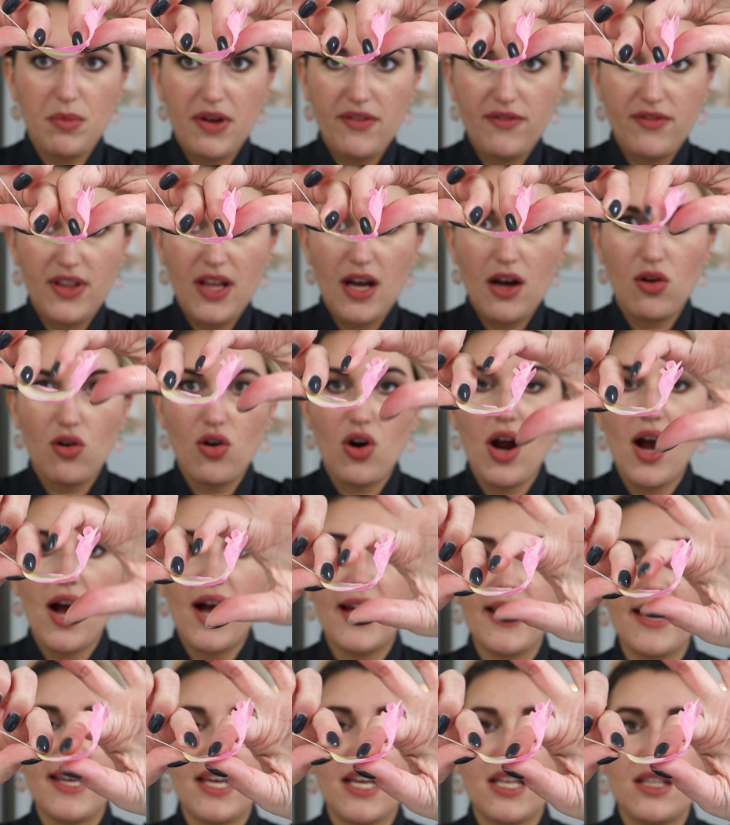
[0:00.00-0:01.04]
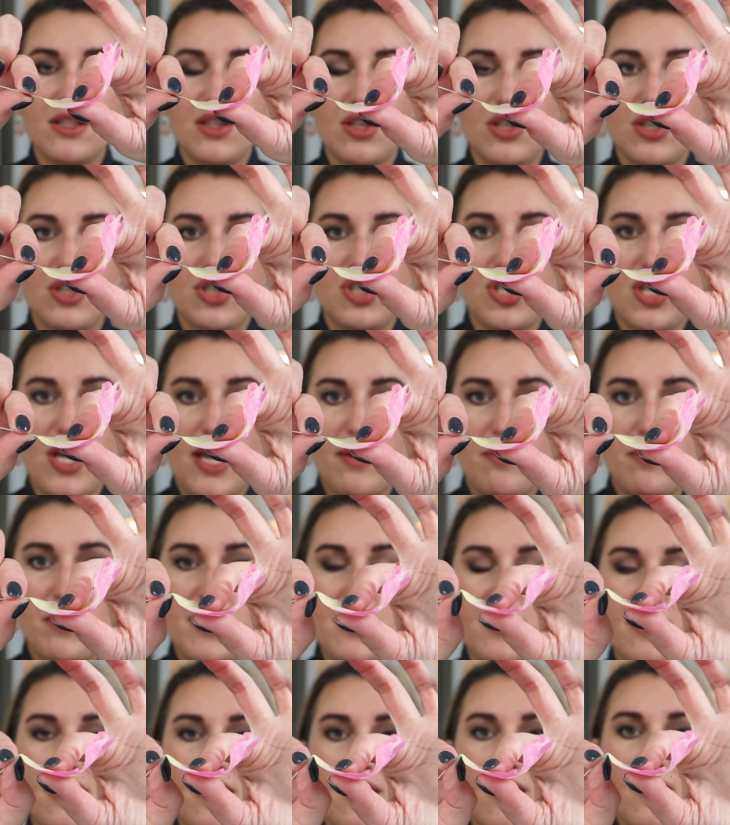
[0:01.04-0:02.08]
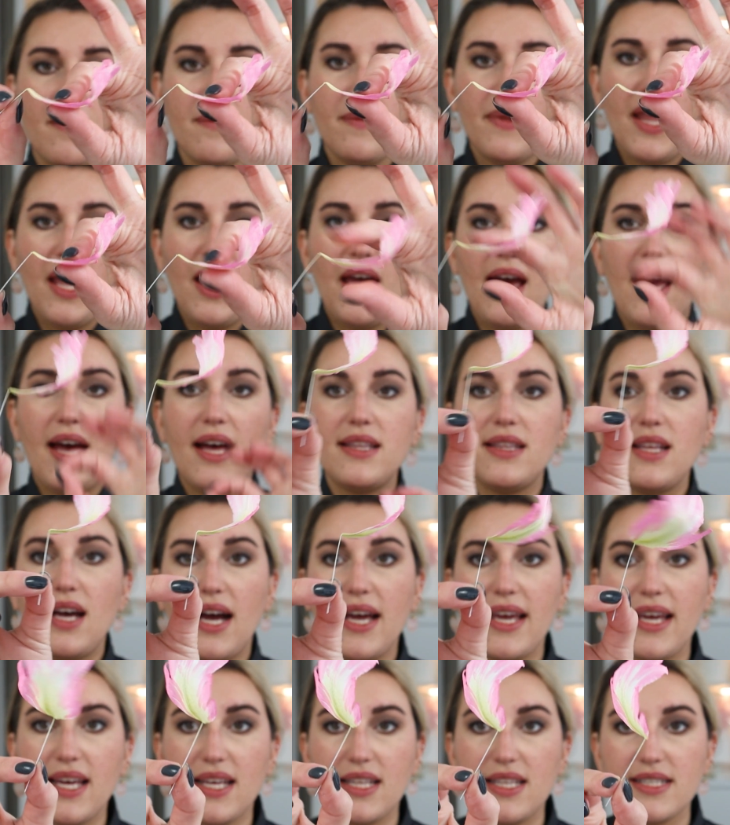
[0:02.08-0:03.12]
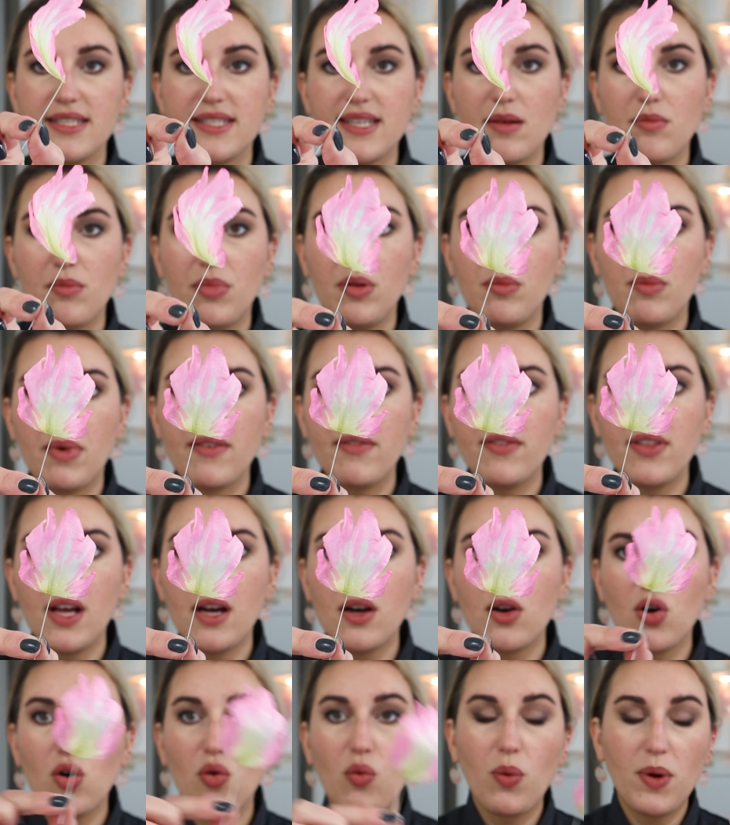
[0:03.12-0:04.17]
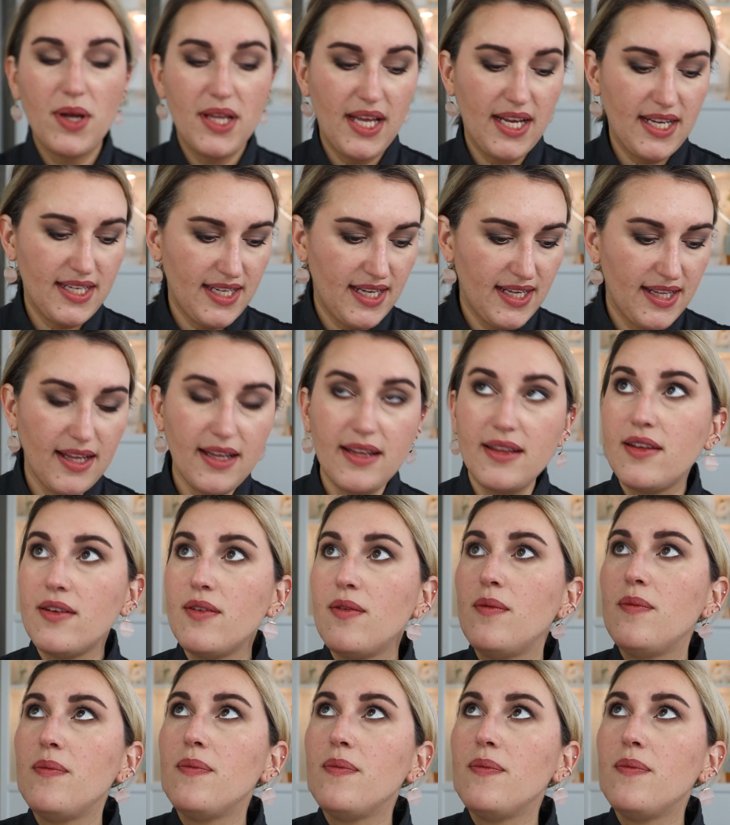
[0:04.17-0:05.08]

my flower, I can shape it, and I can assemble my flower when I need it.